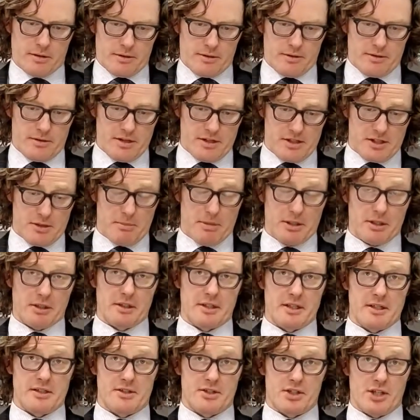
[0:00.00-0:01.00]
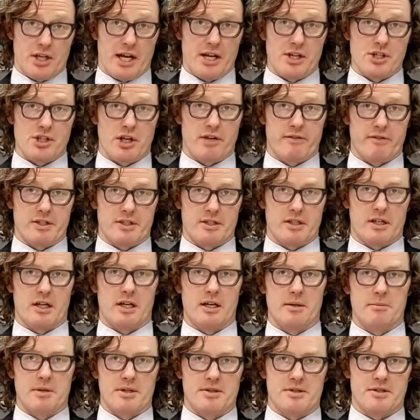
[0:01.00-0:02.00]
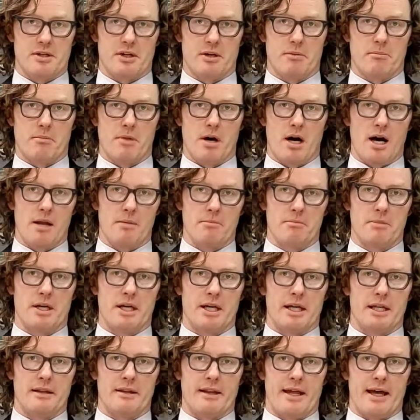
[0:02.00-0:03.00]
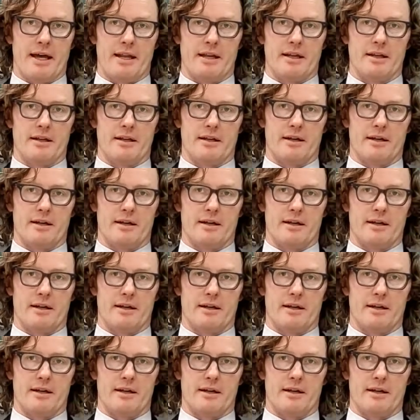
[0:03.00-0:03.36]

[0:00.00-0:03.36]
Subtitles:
disabilities change over time, and so it might mean that